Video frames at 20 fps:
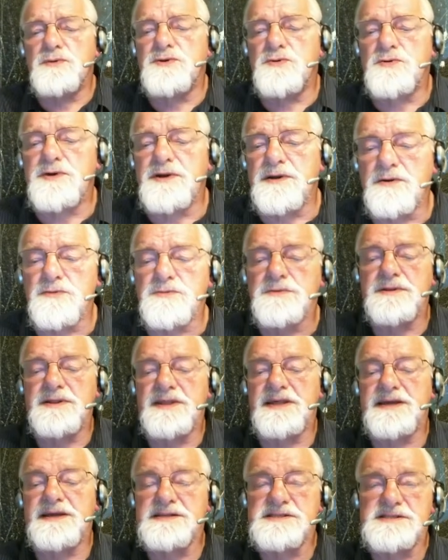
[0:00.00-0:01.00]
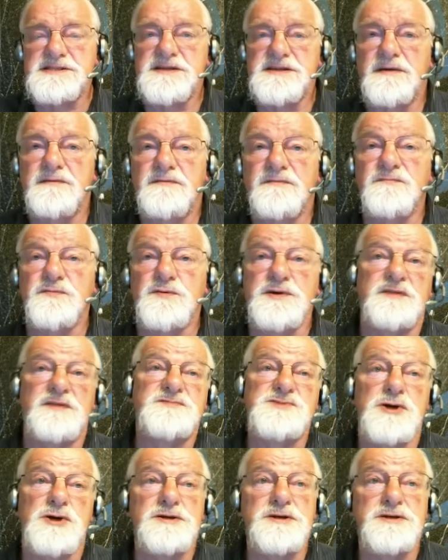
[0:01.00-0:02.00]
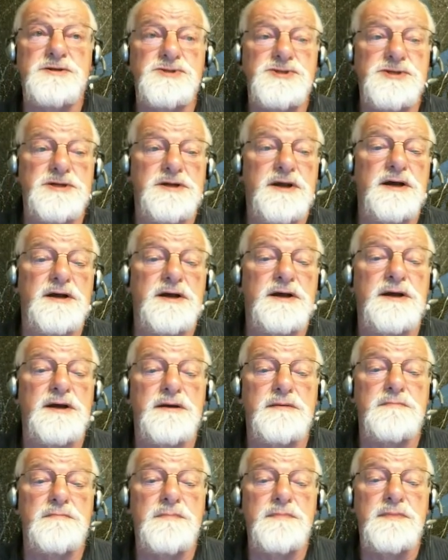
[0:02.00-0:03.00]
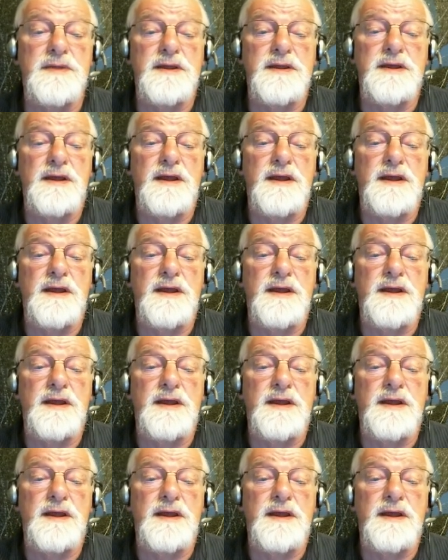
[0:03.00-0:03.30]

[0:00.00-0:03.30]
you can learn things free of charge. Um,